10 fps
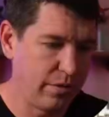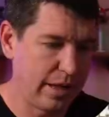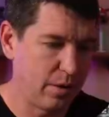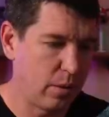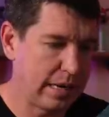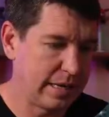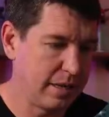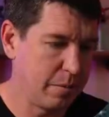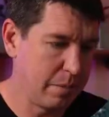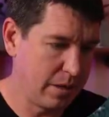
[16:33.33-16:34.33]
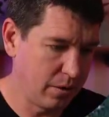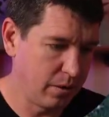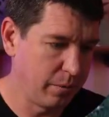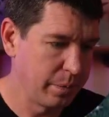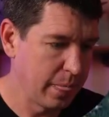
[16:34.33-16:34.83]
that right in the
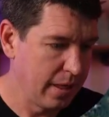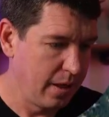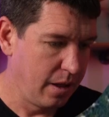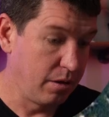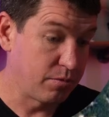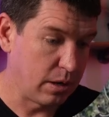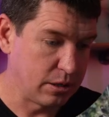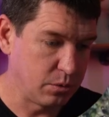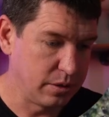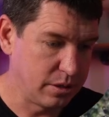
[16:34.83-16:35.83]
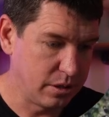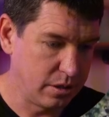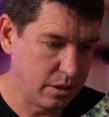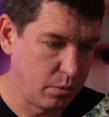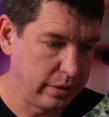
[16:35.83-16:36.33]
middle of Roswell. It's
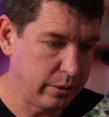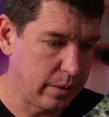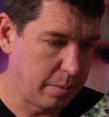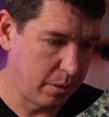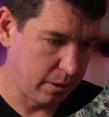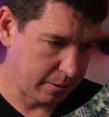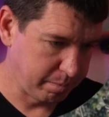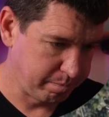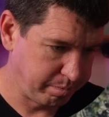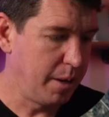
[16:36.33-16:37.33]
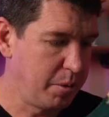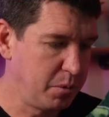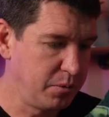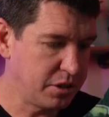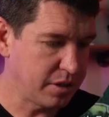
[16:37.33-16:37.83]
a really great park. I'm gonna
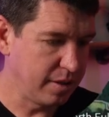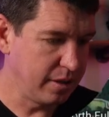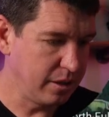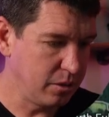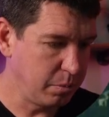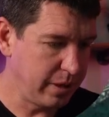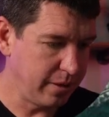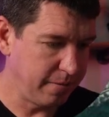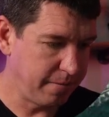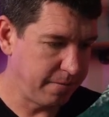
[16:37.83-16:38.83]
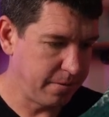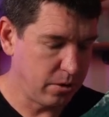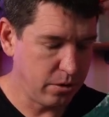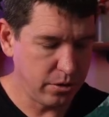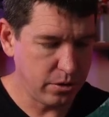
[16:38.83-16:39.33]
move just a little bit
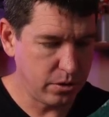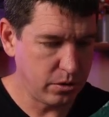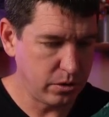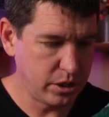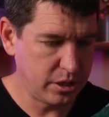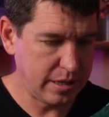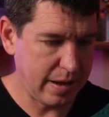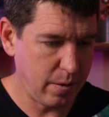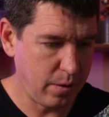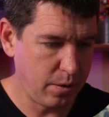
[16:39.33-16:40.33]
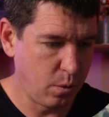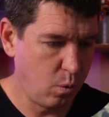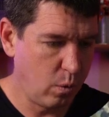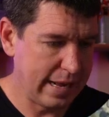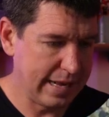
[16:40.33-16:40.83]
further
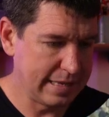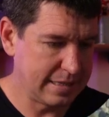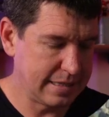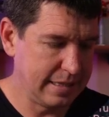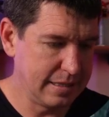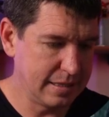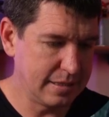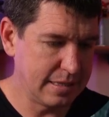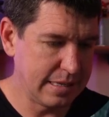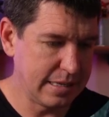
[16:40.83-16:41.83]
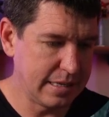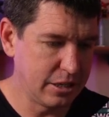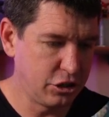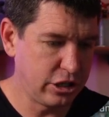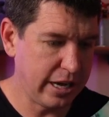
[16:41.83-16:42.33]
southwest, and this is the
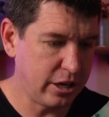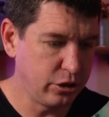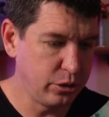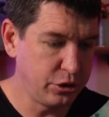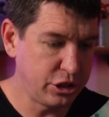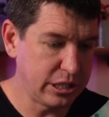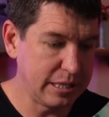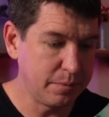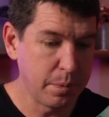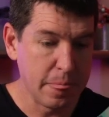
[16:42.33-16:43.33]
Chattahoochee